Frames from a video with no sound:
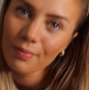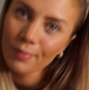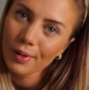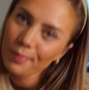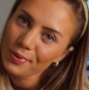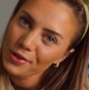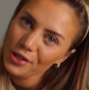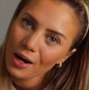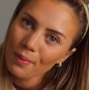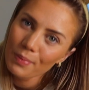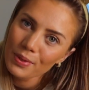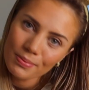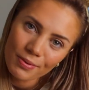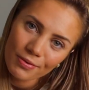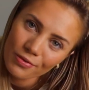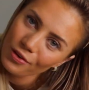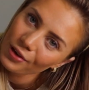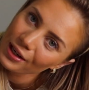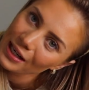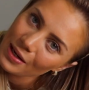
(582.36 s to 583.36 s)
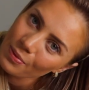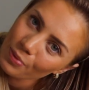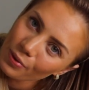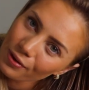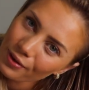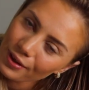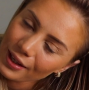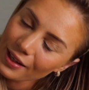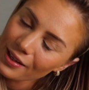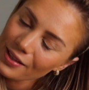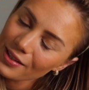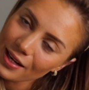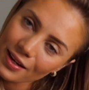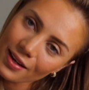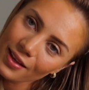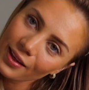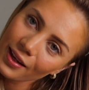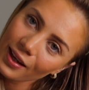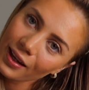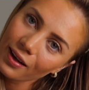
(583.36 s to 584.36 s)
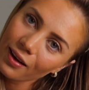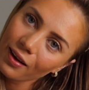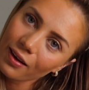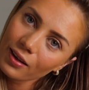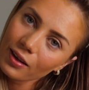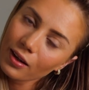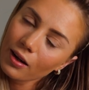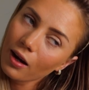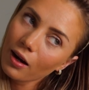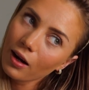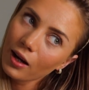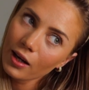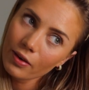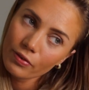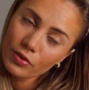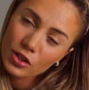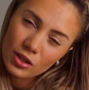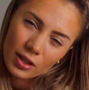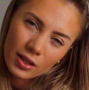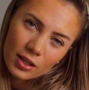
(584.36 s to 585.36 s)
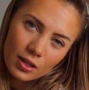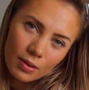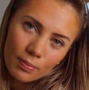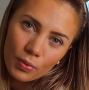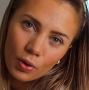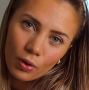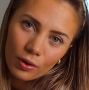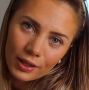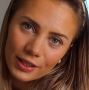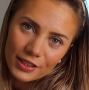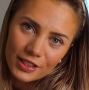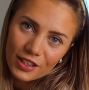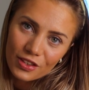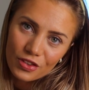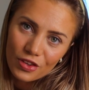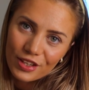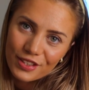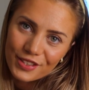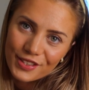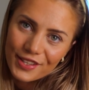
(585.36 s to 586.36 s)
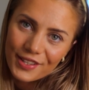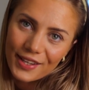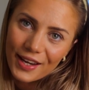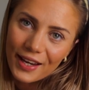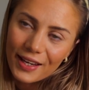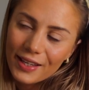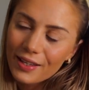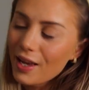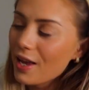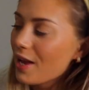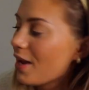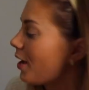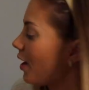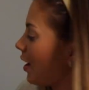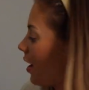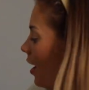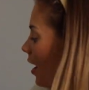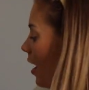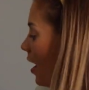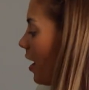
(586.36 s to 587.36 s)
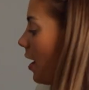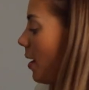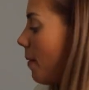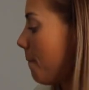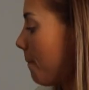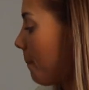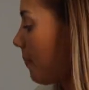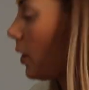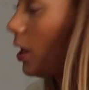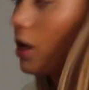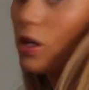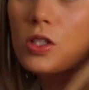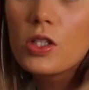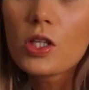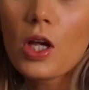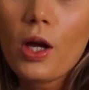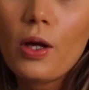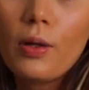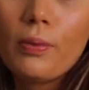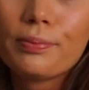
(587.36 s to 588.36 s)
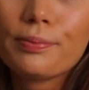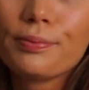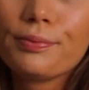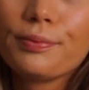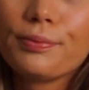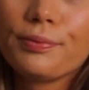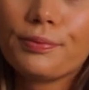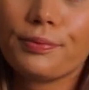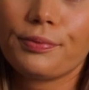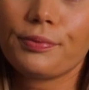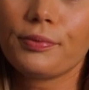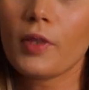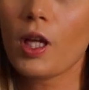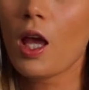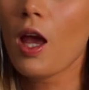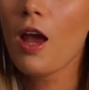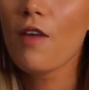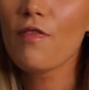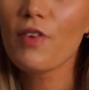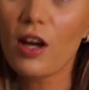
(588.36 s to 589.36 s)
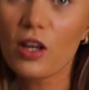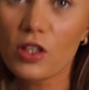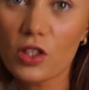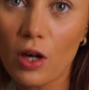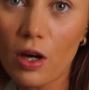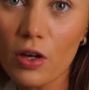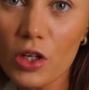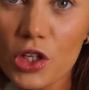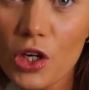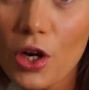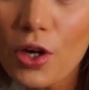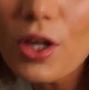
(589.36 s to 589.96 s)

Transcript: in my pajamas before anyone thinks anything. I have decided I'm not getting dressed today. So in fact, I'll show